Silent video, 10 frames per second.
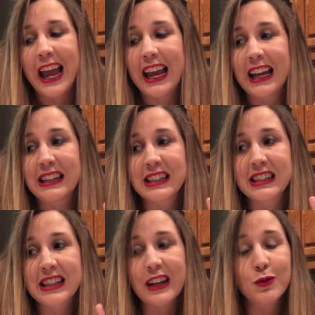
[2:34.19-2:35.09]
and
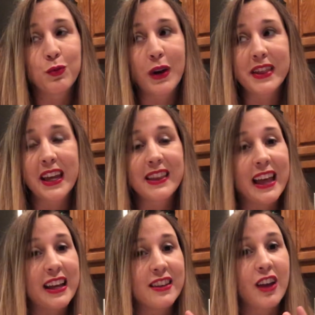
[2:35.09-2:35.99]
that's one thing
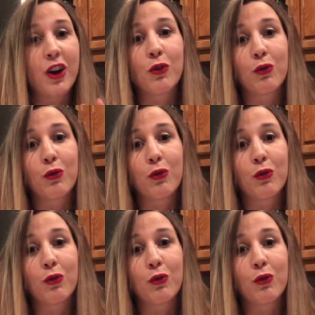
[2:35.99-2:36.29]
that is a